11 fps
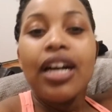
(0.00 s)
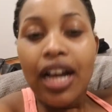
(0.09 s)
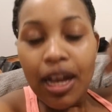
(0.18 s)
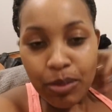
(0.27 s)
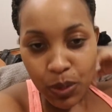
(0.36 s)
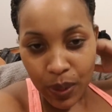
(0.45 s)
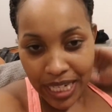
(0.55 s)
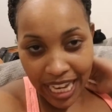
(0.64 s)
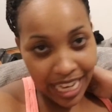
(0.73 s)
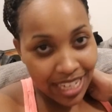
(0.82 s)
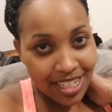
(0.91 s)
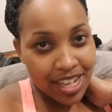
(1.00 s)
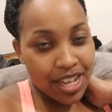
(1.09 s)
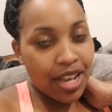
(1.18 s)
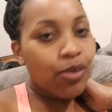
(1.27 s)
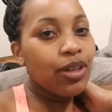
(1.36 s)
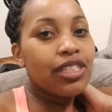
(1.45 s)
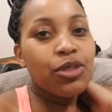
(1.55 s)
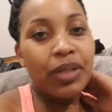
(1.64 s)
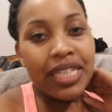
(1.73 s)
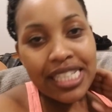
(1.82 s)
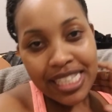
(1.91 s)
I'm 28. Well,
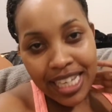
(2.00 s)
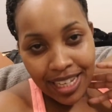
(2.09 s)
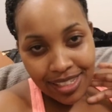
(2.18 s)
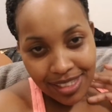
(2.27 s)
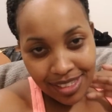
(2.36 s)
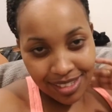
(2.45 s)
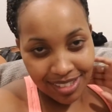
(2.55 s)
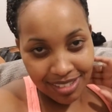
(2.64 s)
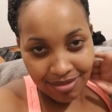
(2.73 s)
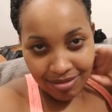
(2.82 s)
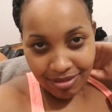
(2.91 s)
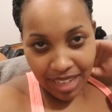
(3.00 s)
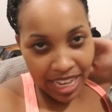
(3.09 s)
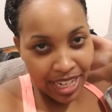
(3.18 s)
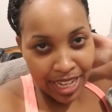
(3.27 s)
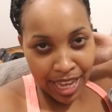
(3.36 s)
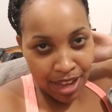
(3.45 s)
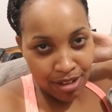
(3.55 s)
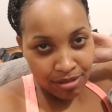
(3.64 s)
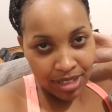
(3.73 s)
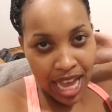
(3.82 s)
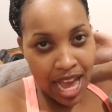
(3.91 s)
26, I didn't
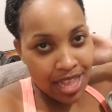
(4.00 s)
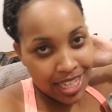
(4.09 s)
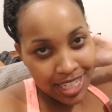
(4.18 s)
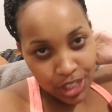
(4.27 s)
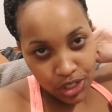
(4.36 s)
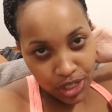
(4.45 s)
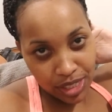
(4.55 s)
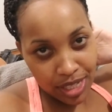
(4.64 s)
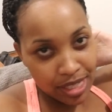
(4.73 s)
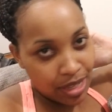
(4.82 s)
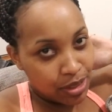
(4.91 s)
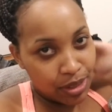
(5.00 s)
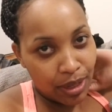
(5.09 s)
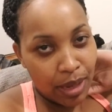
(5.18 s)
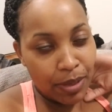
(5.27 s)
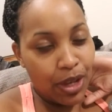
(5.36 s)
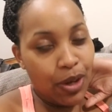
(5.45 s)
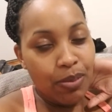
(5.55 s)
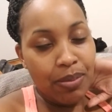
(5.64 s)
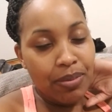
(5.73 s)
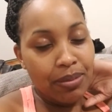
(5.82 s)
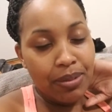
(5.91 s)
count college just because I was still coming home
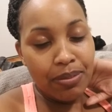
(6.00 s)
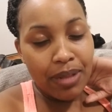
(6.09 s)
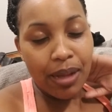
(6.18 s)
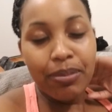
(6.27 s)
and blah, blah, blah.